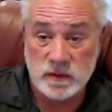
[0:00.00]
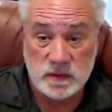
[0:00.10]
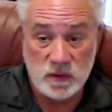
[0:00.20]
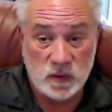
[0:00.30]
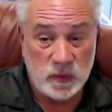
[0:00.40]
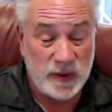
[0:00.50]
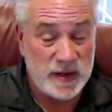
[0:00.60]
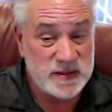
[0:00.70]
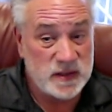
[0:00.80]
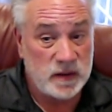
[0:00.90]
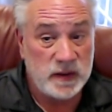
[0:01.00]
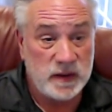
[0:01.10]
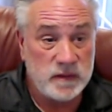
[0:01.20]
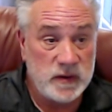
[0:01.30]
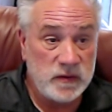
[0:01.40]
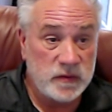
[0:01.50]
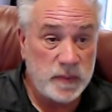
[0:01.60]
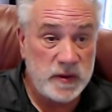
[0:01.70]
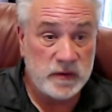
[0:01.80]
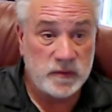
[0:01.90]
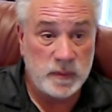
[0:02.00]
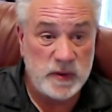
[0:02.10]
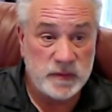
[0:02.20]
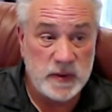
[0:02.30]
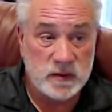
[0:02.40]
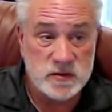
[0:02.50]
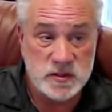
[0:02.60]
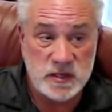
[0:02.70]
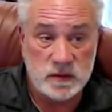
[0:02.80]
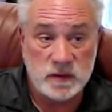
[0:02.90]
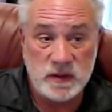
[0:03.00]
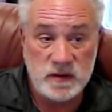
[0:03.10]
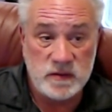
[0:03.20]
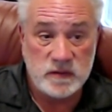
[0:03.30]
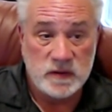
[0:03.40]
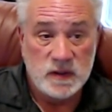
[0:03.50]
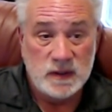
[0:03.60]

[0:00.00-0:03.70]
The only way I sell any of these space, space makers generally is